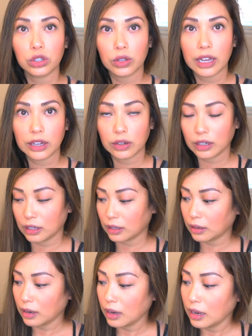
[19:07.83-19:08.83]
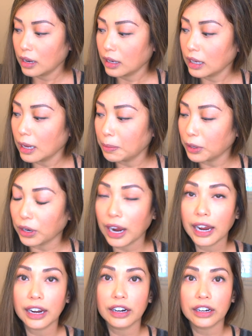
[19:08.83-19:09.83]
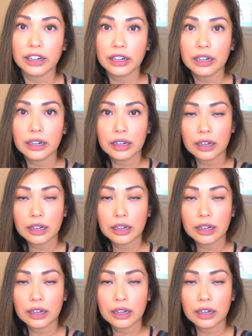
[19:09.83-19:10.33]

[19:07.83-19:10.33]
so that you can keep your hair